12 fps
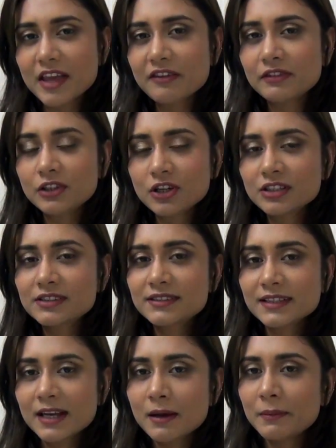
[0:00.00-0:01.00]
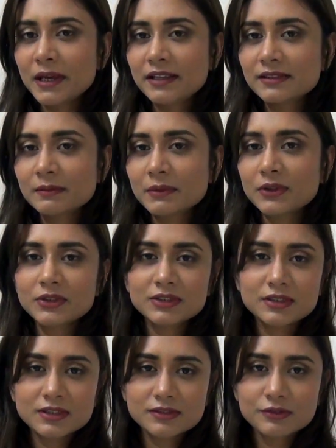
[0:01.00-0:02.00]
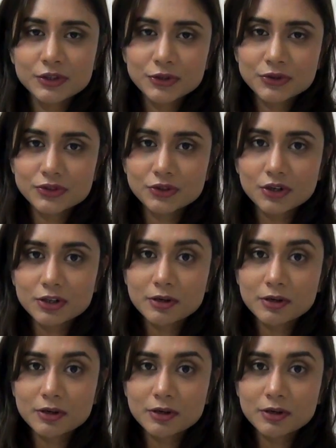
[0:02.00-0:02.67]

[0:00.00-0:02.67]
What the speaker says: I will not say amazing, because this video is not